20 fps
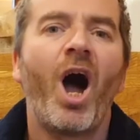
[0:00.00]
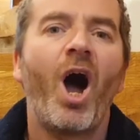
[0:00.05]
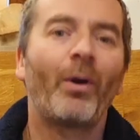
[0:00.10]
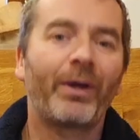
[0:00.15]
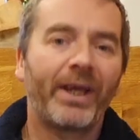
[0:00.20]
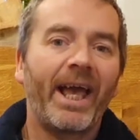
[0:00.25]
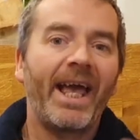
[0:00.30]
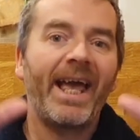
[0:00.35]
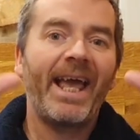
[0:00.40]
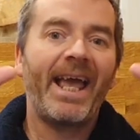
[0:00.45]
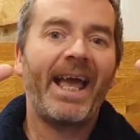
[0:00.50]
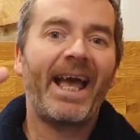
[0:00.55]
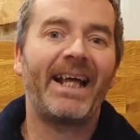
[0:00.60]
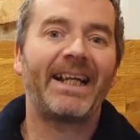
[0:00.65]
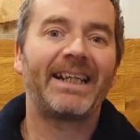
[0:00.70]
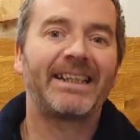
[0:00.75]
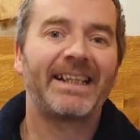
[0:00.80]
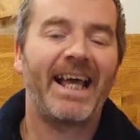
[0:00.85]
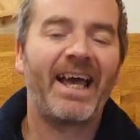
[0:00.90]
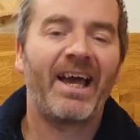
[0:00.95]
Okay,
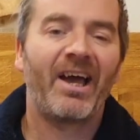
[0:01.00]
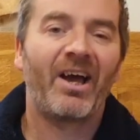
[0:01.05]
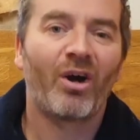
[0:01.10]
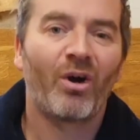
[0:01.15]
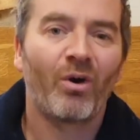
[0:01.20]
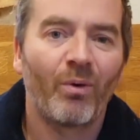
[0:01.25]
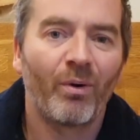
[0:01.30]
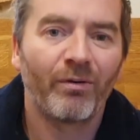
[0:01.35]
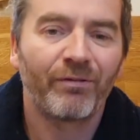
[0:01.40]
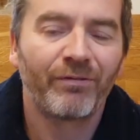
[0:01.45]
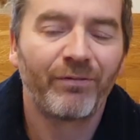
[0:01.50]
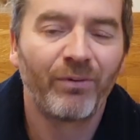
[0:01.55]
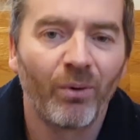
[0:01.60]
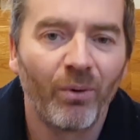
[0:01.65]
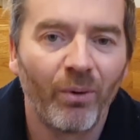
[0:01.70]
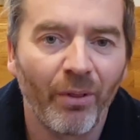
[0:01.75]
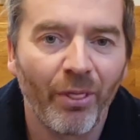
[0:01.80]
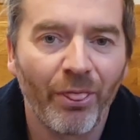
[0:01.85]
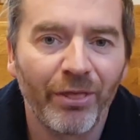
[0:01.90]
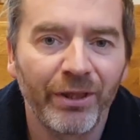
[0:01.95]
and now
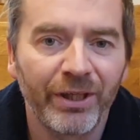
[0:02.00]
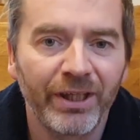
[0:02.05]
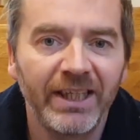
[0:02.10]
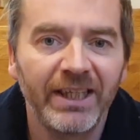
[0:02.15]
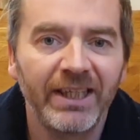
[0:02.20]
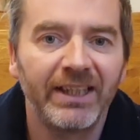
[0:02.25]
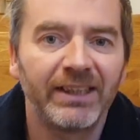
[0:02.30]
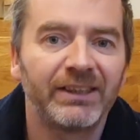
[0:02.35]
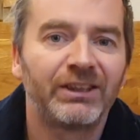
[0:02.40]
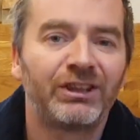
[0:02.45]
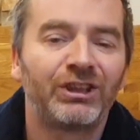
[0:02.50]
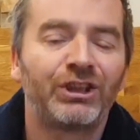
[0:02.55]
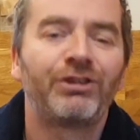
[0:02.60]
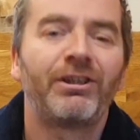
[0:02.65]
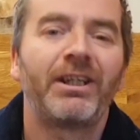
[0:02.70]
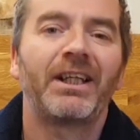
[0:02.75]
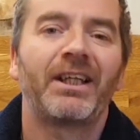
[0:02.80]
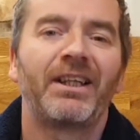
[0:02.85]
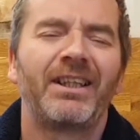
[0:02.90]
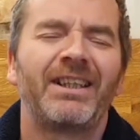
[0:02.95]
for the
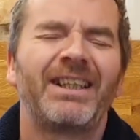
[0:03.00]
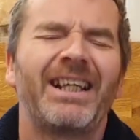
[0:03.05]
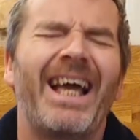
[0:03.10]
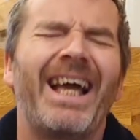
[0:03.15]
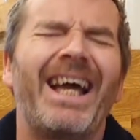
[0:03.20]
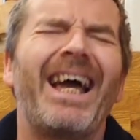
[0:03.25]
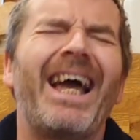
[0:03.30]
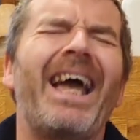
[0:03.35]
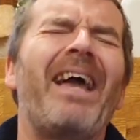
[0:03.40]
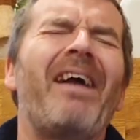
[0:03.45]
trick that